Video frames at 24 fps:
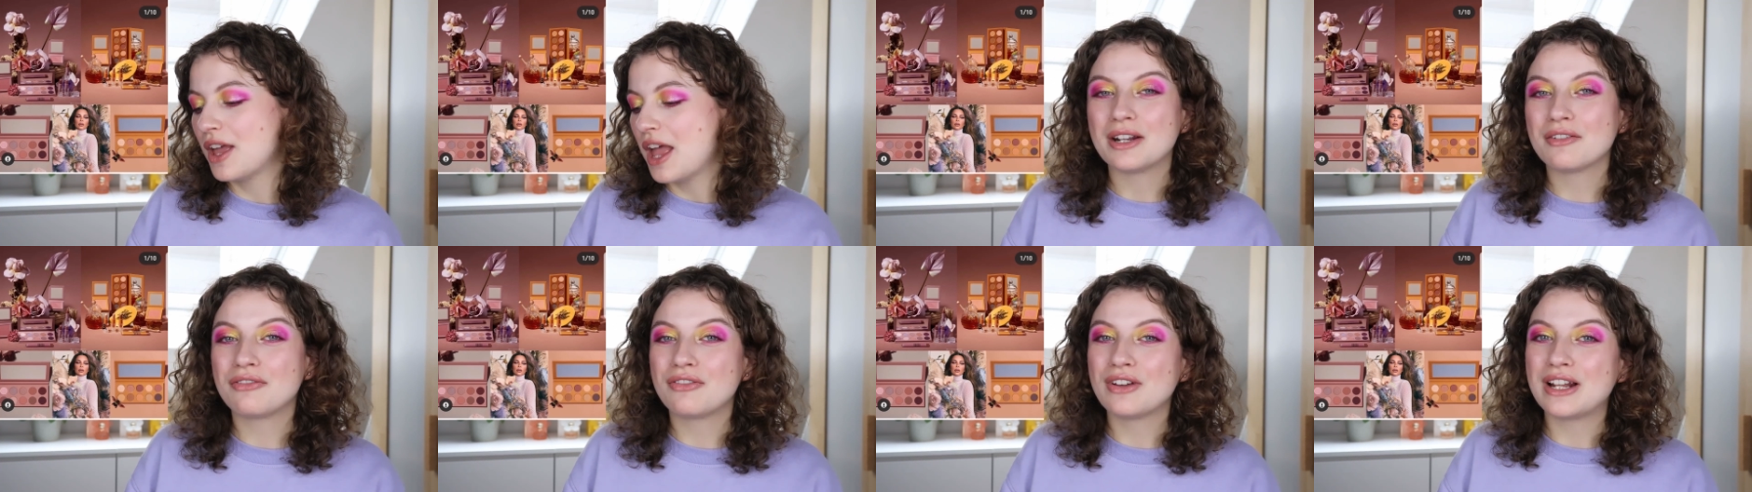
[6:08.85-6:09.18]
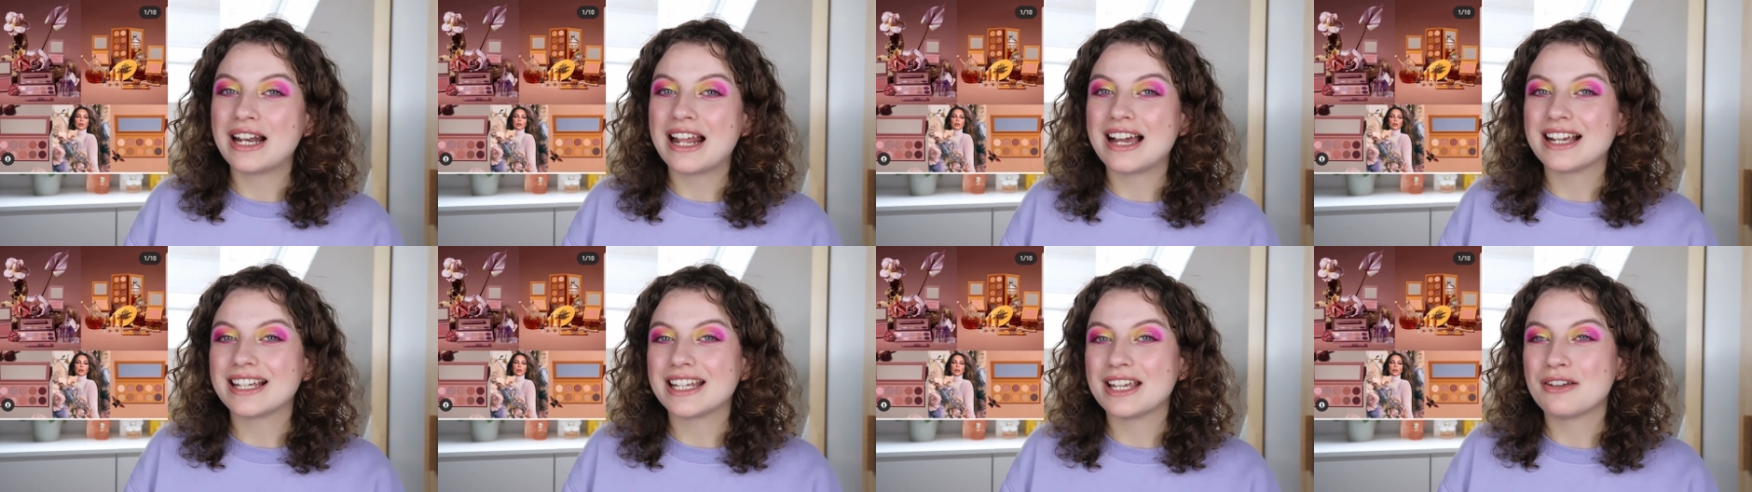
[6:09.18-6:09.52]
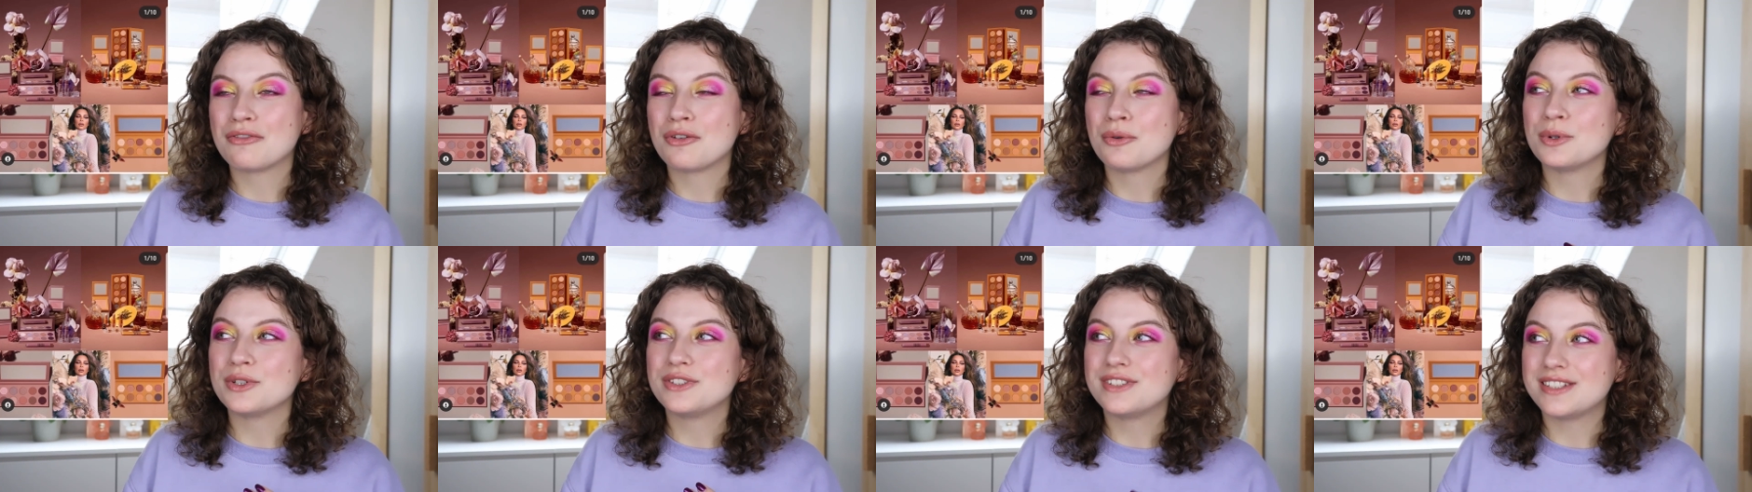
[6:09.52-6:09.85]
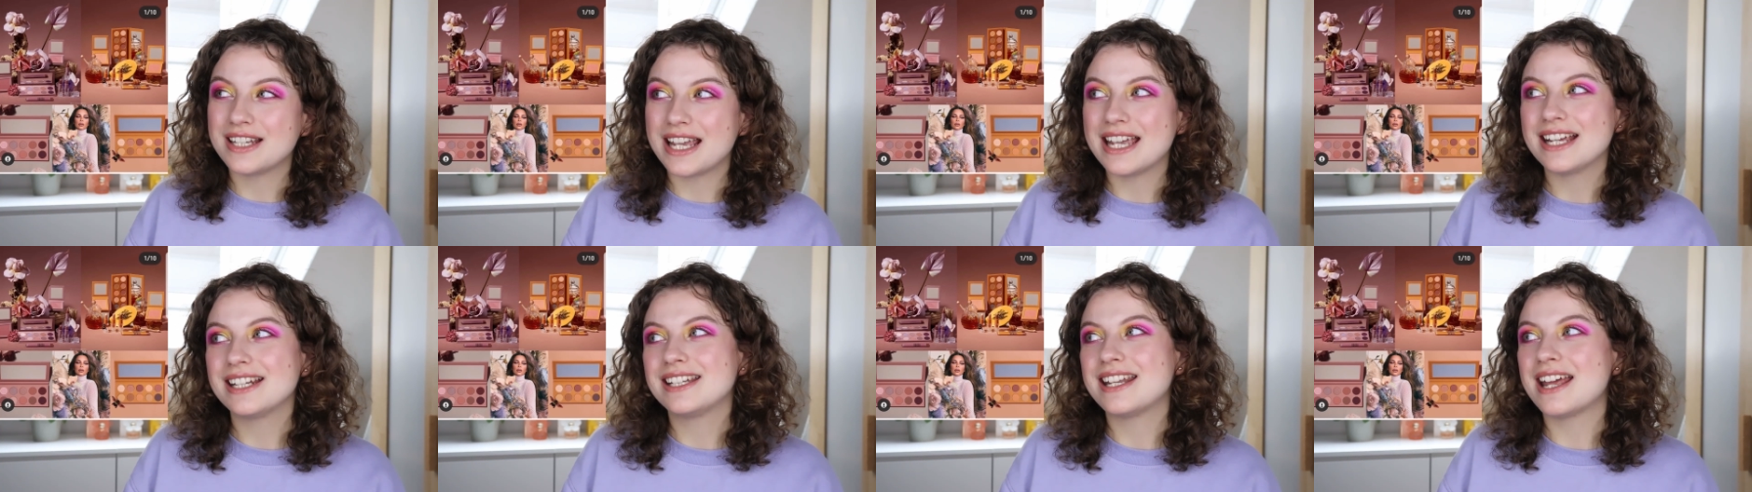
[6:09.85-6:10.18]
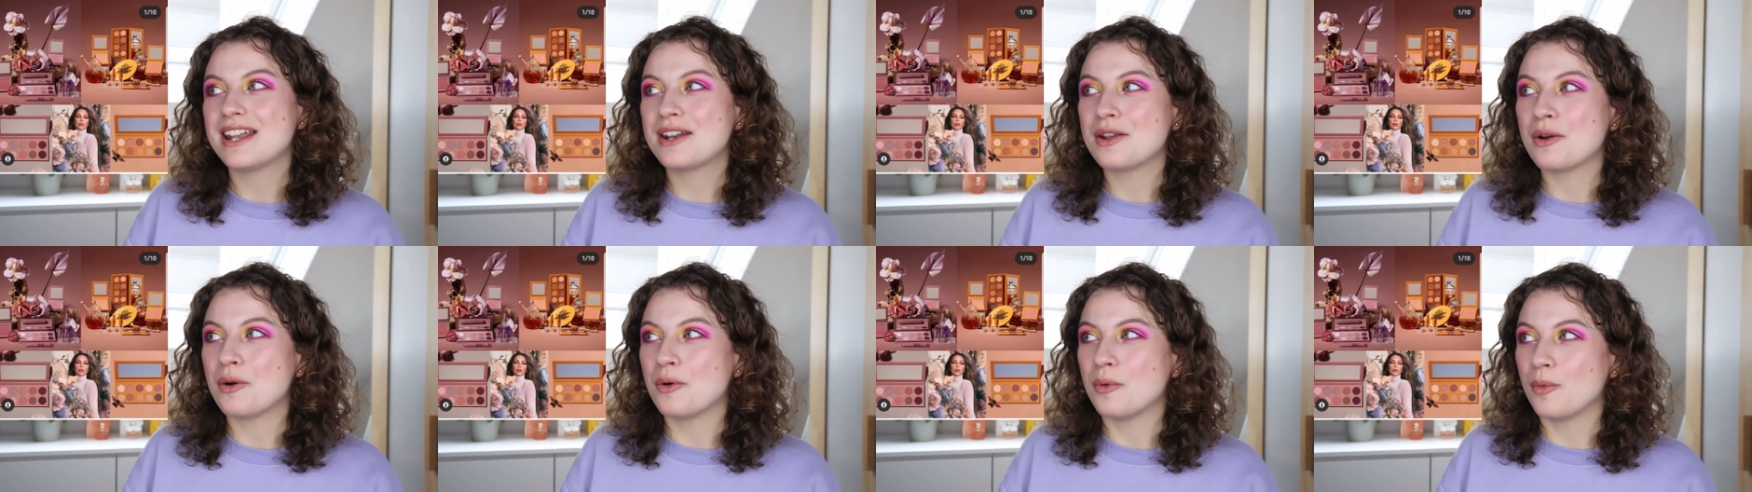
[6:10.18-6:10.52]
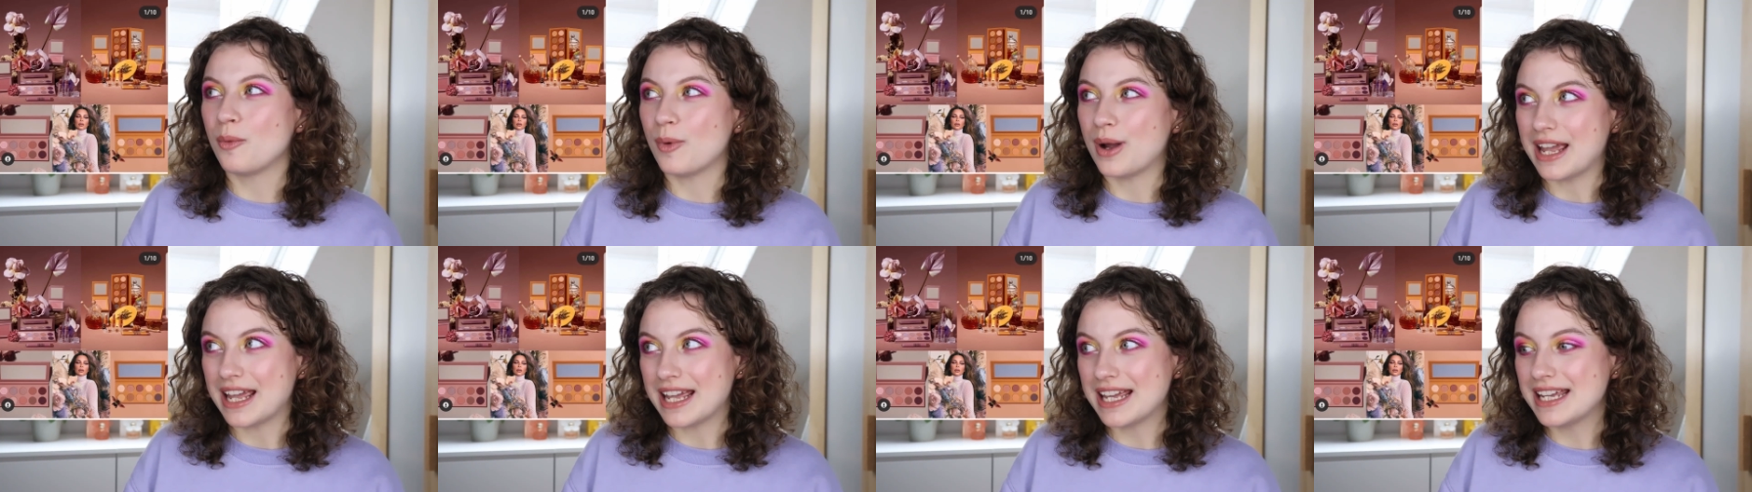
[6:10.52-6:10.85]
But I feel like if you would take that
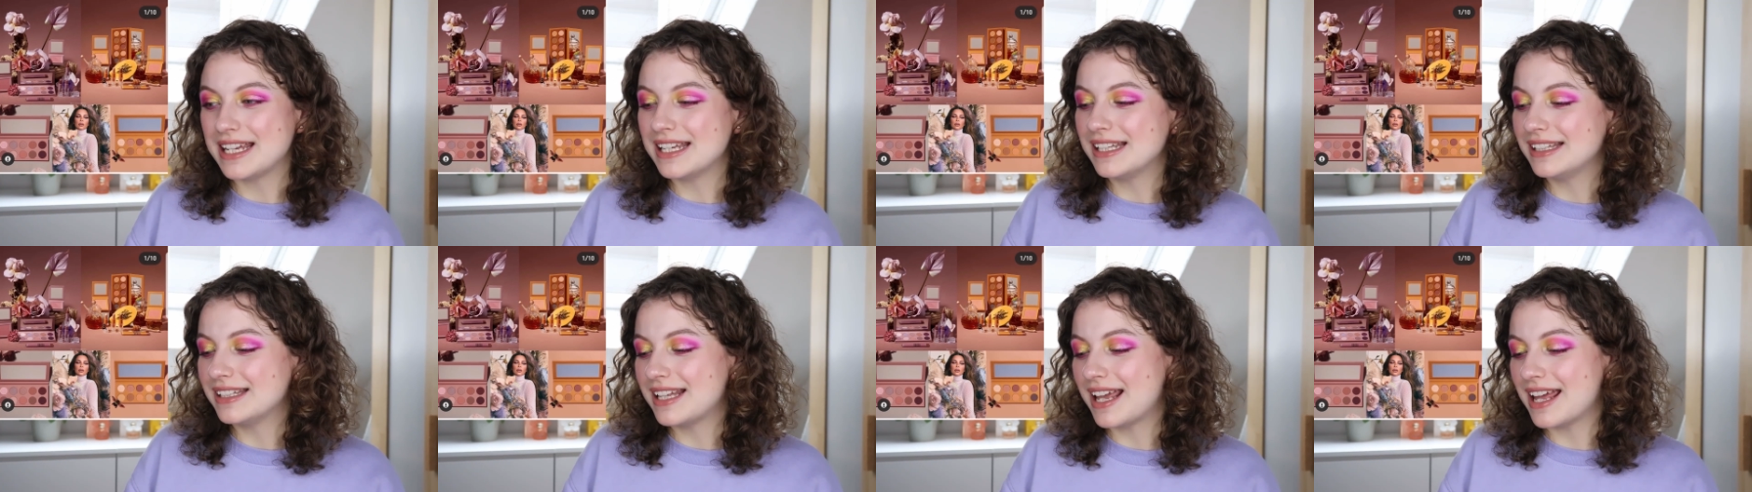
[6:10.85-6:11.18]
away,